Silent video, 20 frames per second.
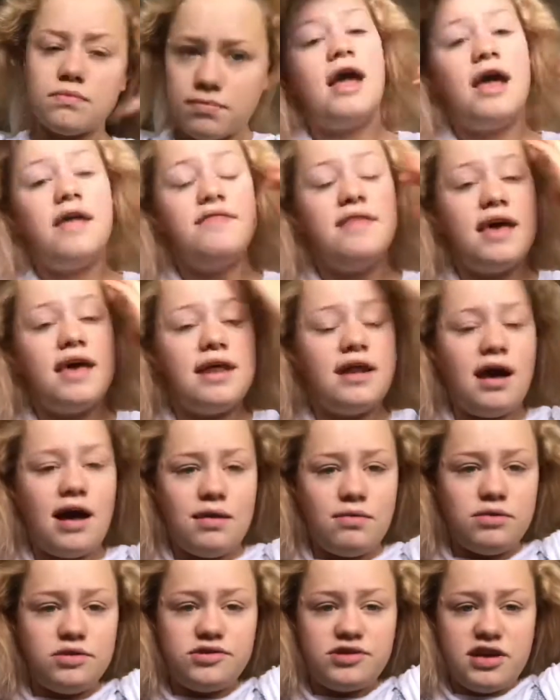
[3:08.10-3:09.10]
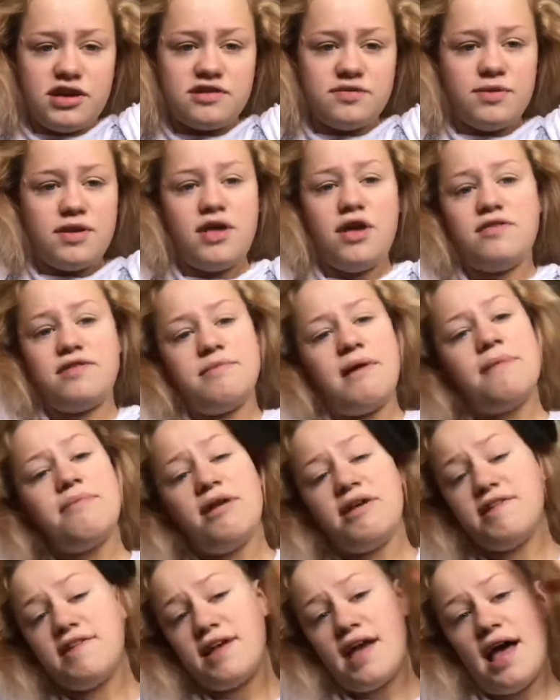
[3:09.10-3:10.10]
And then I would just, using my
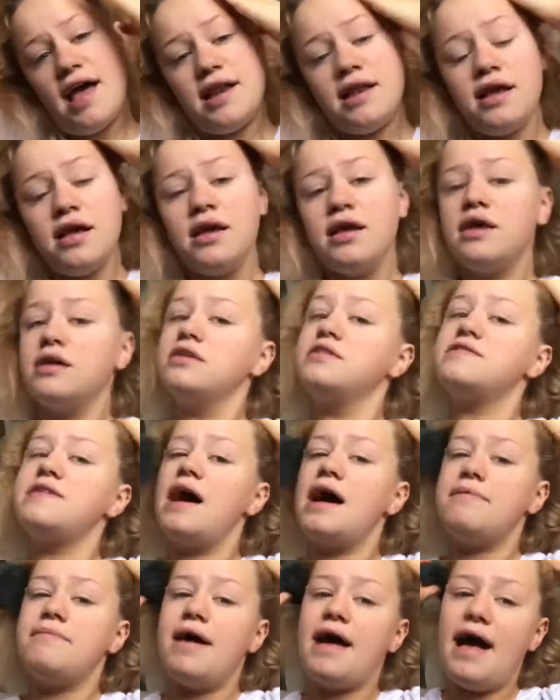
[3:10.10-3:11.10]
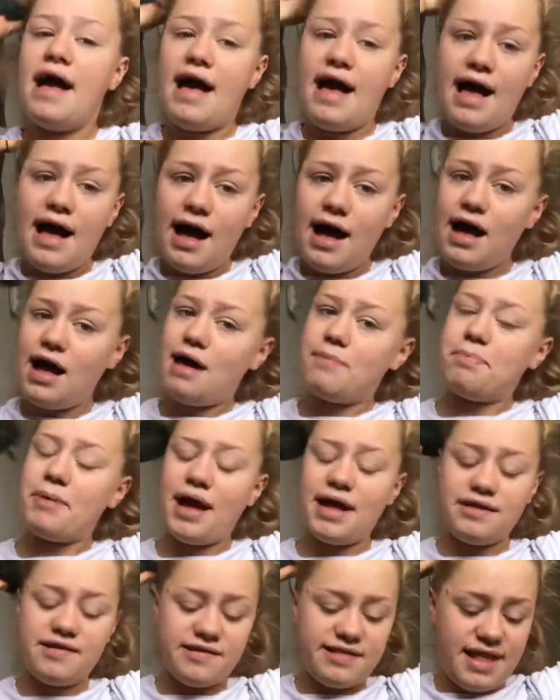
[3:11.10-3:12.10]
brush again, tie my hair up
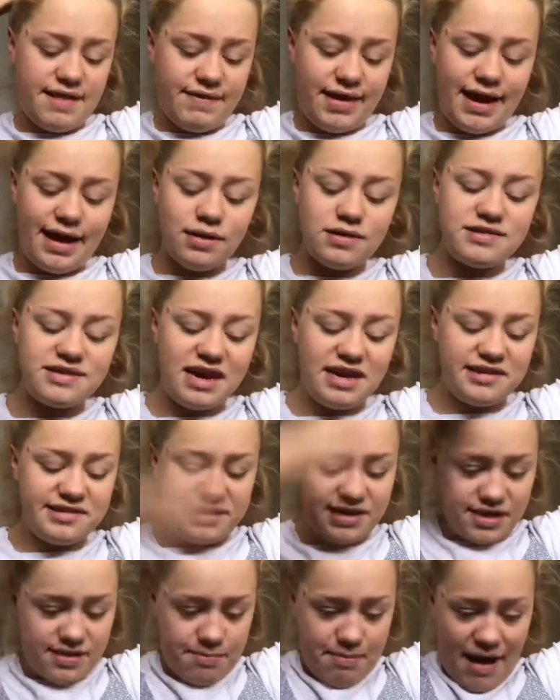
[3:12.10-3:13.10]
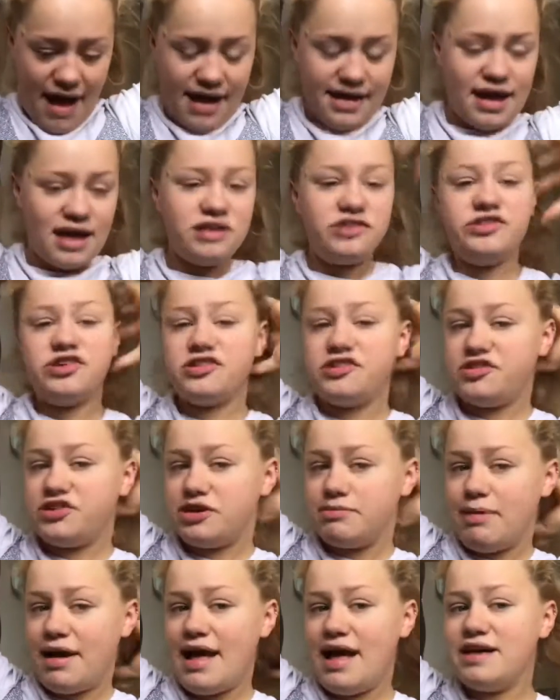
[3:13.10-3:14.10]
and just leave a little section at the back and just
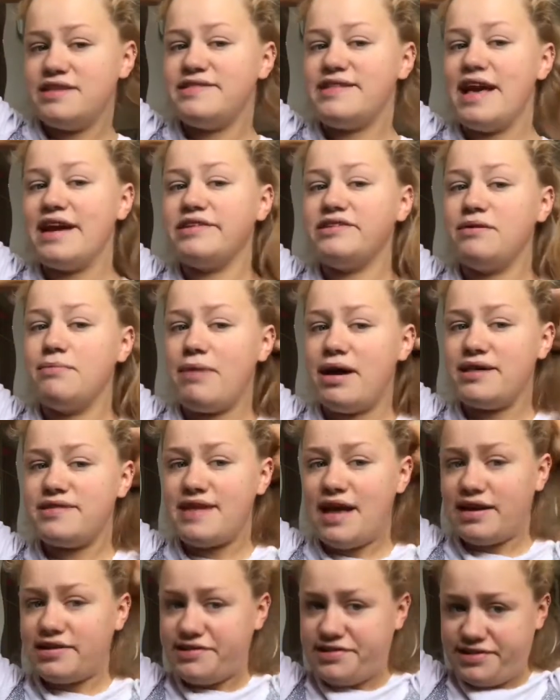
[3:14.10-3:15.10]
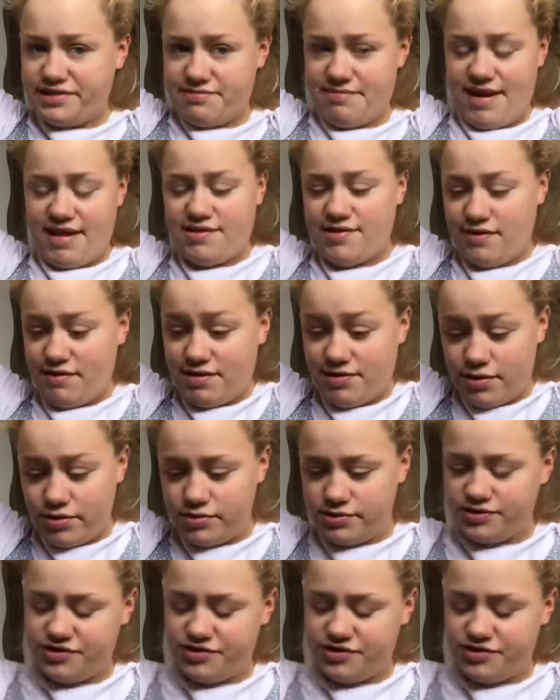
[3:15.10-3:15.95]
do my hair section by section to make sure it's all